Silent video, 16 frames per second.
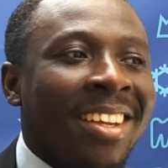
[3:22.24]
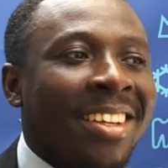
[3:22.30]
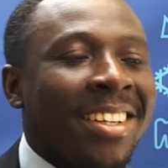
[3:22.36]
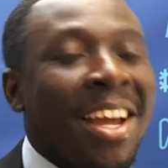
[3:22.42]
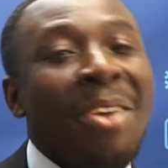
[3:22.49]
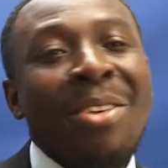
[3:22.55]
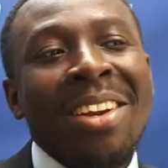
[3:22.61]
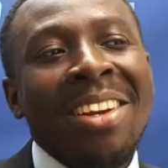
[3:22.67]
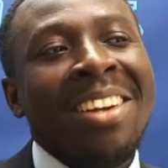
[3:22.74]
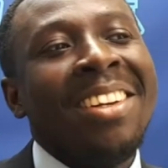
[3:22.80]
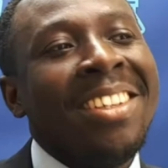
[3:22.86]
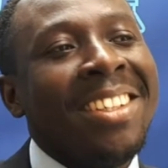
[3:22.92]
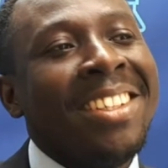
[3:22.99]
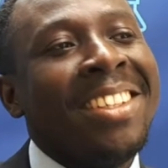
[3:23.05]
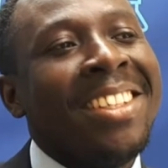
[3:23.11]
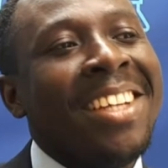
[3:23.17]

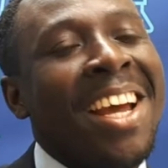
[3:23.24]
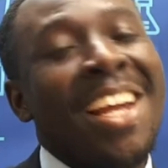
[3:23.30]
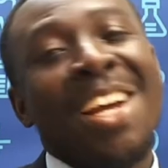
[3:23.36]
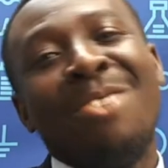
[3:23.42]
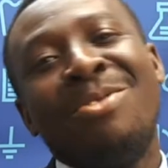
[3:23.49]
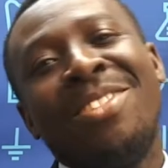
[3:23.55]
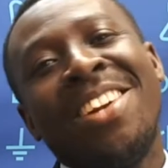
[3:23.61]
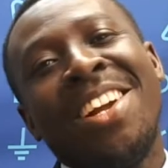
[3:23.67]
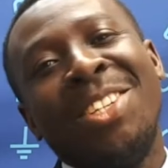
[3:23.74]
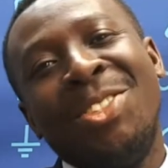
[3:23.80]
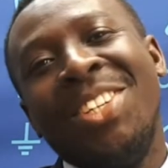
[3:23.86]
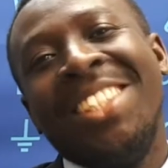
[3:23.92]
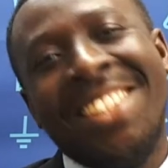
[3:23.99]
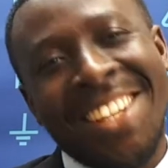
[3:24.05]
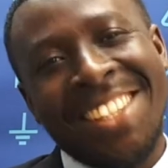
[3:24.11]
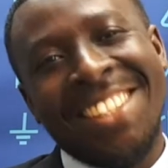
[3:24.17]
Currently, I have
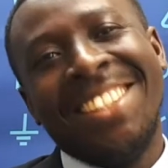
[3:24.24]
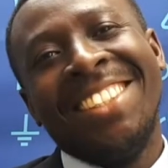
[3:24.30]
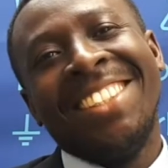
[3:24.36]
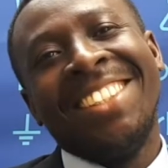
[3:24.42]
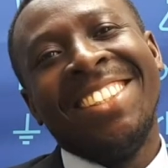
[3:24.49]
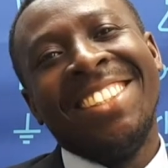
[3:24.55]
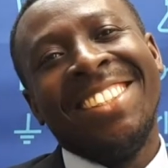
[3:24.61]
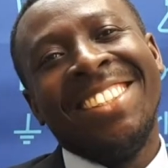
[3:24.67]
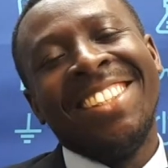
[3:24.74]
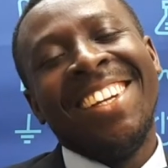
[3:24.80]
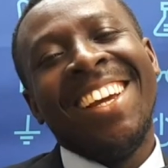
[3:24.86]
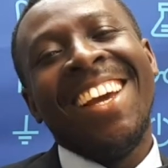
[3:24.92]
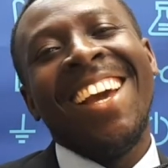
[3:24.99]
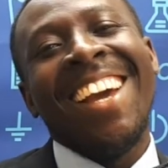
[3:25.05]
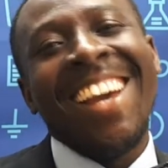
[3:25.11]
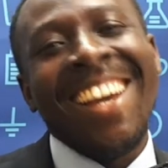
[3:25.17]
graduated.
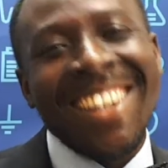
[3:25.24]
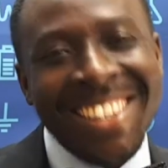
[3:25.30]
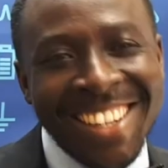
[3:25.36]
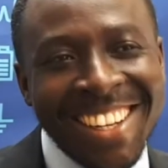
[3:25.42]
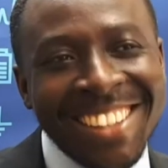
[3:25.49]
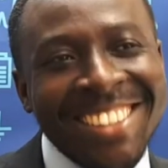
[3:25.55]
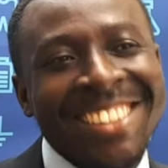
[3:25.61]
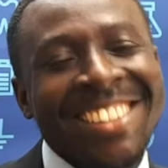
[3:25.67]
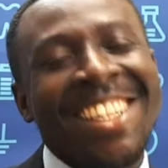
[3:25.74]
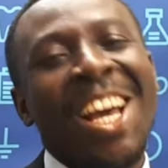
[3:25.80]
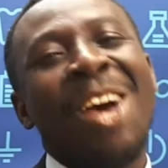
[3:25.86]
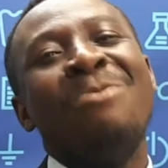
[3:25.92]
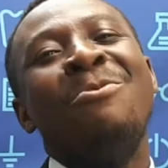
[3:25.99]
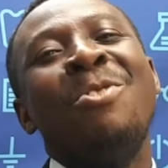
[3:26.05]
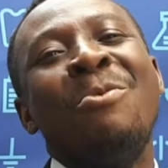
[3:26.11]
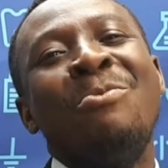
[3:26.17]
And then
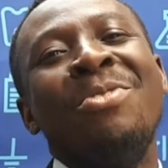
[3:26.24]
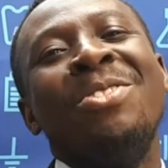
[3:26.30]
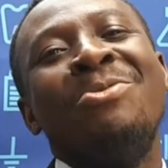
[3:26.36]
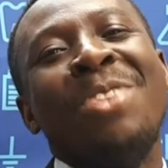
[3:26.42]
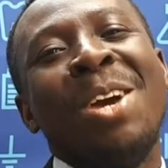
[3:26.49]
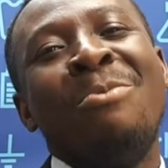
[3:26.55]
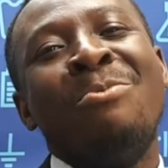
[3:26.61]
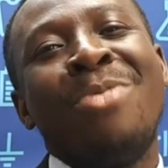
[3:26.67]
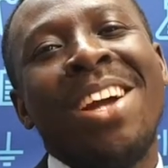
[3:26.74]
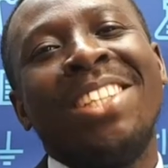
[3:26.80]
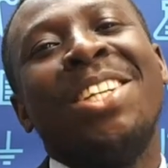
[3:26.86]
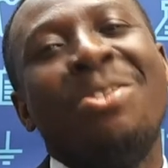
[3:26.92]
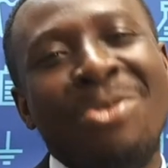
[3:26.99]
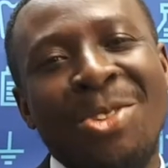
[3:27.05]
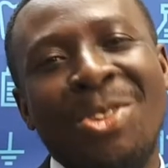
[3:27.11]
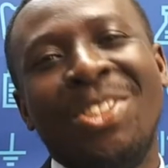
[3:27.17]
I'm hoping for a brighter
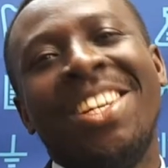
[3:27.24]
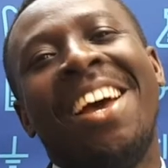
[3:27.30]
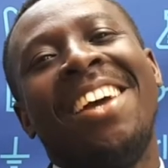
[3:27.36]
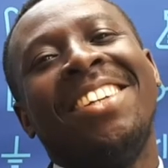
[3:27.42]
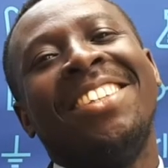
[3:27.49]
future.